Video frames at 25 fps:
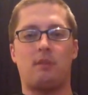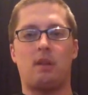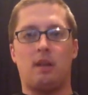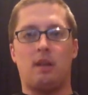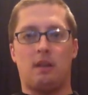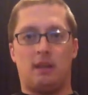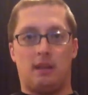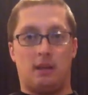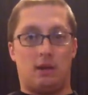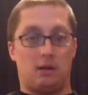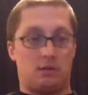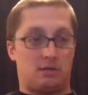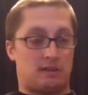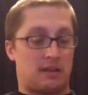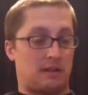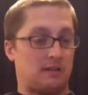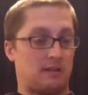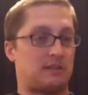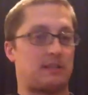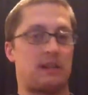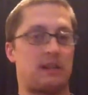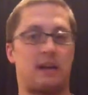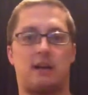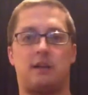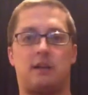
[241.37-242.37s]
He goes
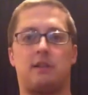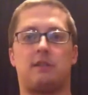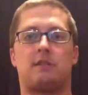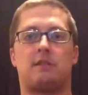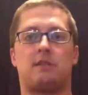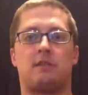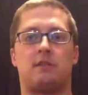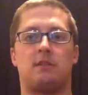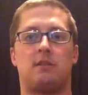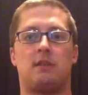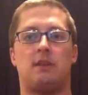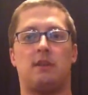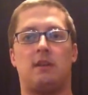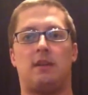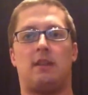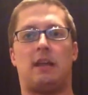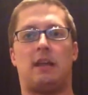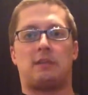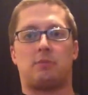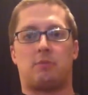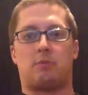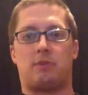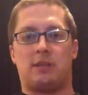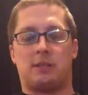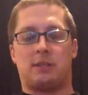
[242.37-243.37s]
downstairs.
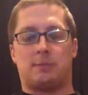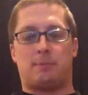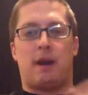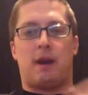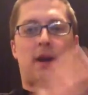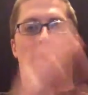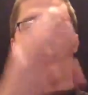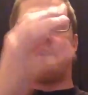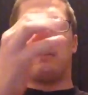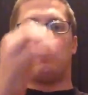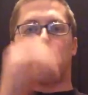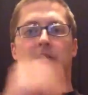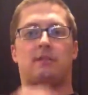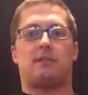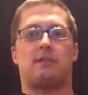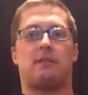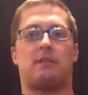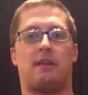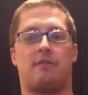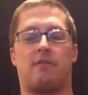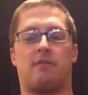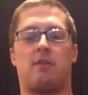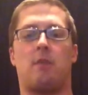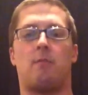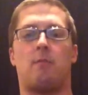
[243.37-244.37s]
That's when his parents
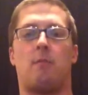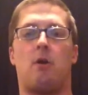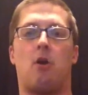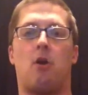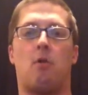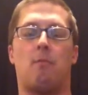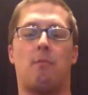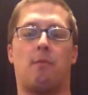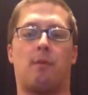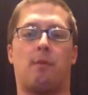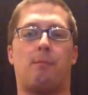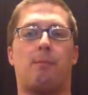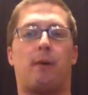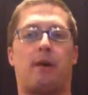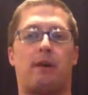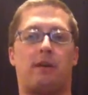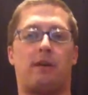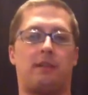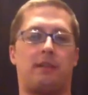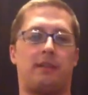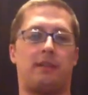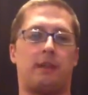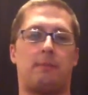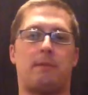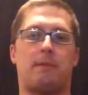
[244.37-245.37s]
have come home.
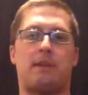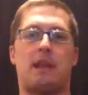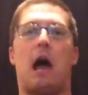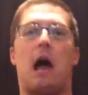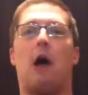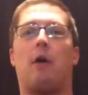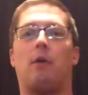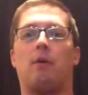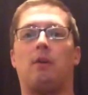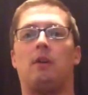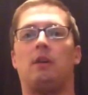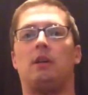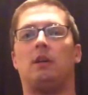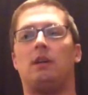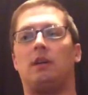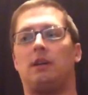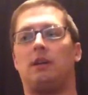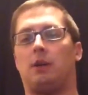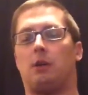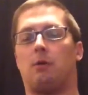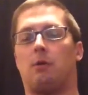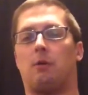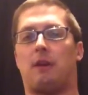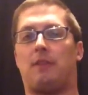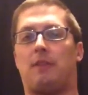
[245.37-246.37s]
Apparently they've been out,
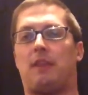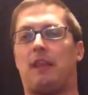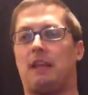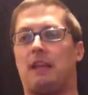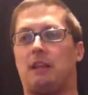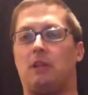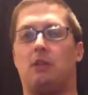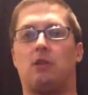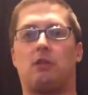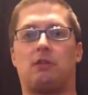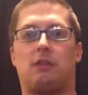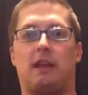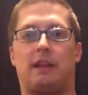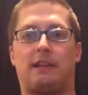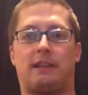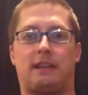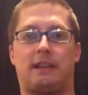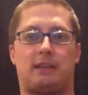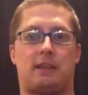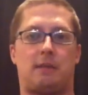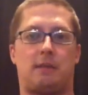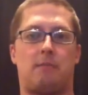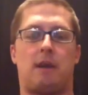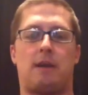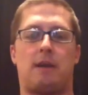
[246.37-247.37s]
I think it looked like
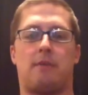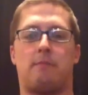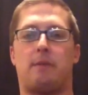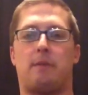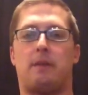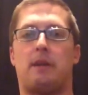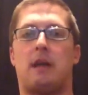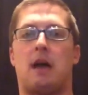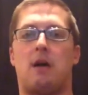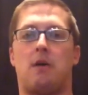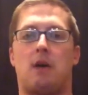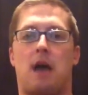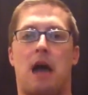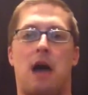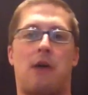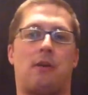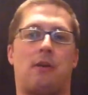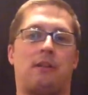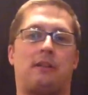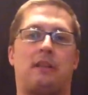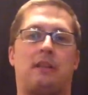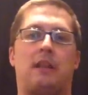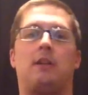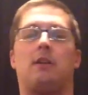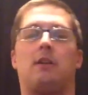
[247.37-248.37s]
that they might have been out
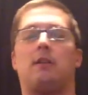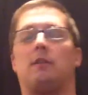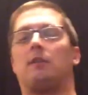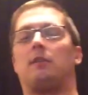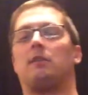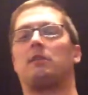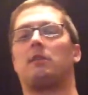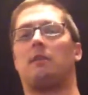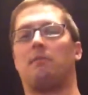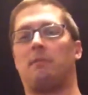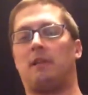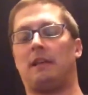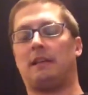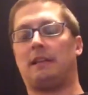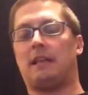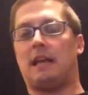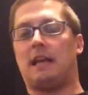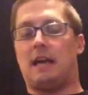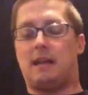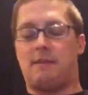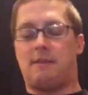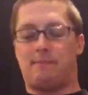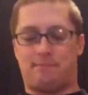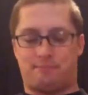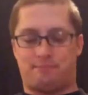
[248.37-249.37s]
at dinner or something like
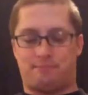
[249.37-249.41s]
that.